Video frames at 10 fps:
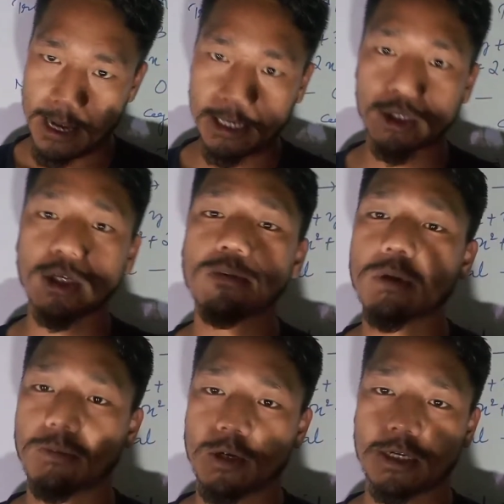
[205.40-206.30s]
addition,
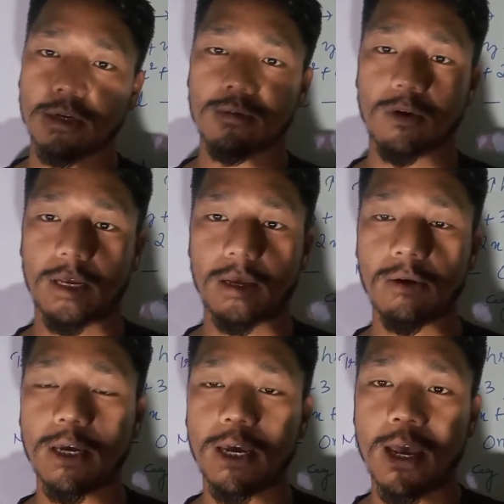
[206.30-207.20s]
subtraction only.
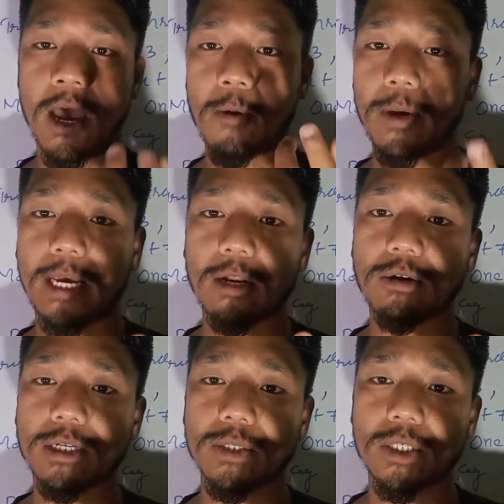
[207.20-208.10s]
Okay, we
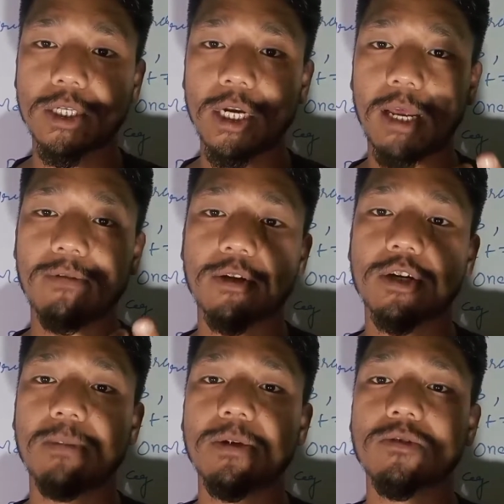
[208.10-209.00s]
cannot consider if the
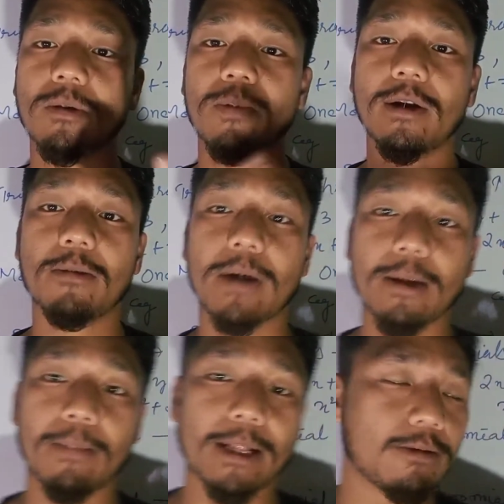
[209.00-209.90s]
term is separated
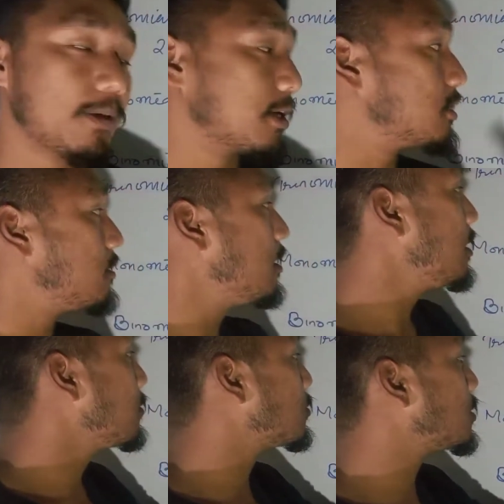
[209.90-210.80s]
by the multiplication.
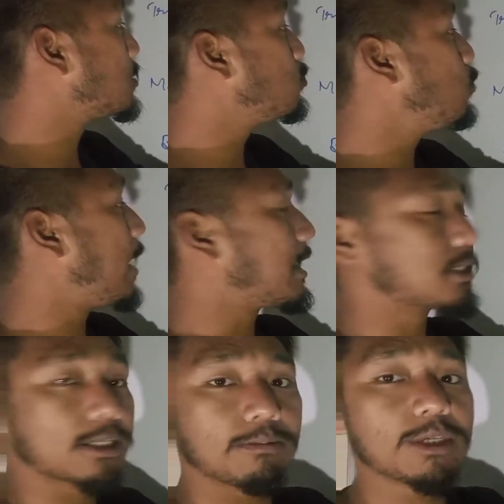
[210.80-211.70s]
You see,
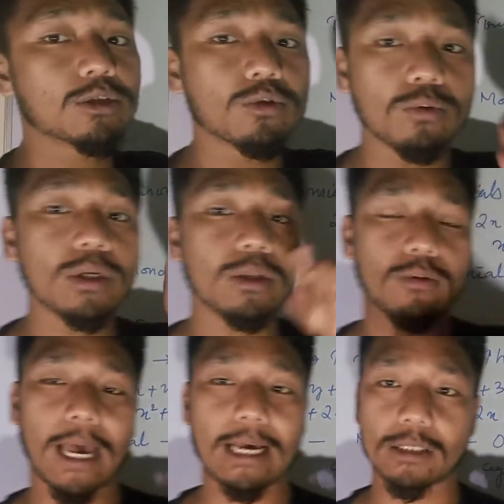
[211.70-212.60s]
2x means 2
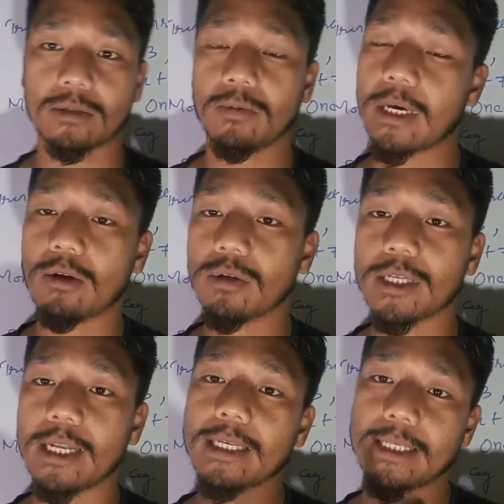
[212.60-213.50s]
into x. We cannot
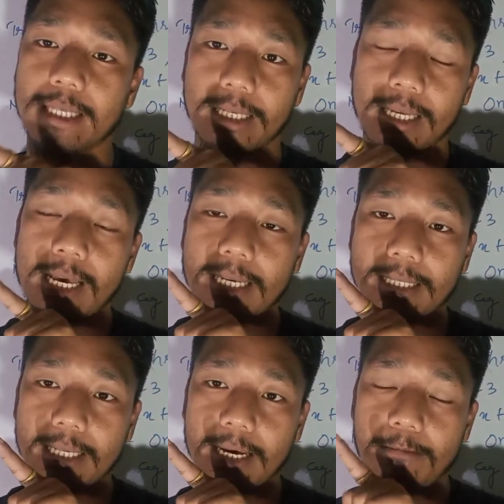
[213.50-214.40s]
say this is
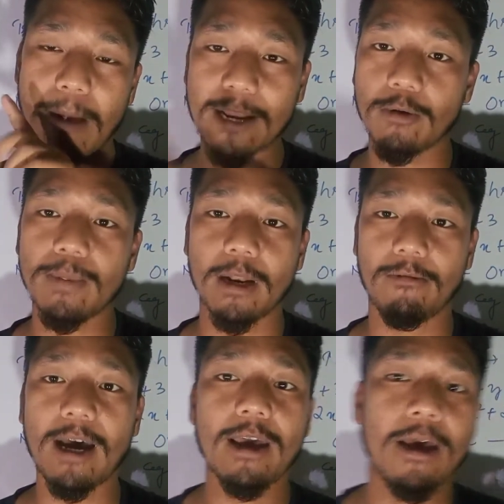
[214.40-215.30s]
a binomial.
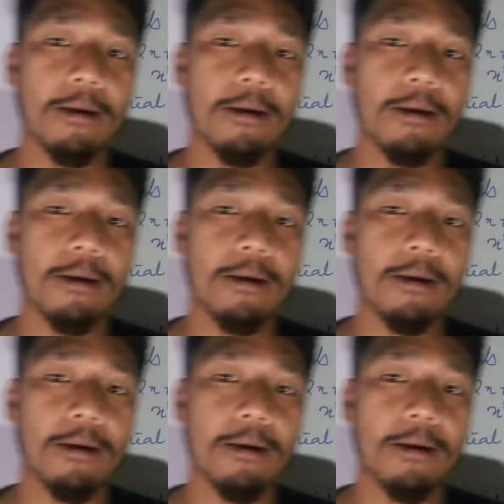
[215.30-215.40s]
Why?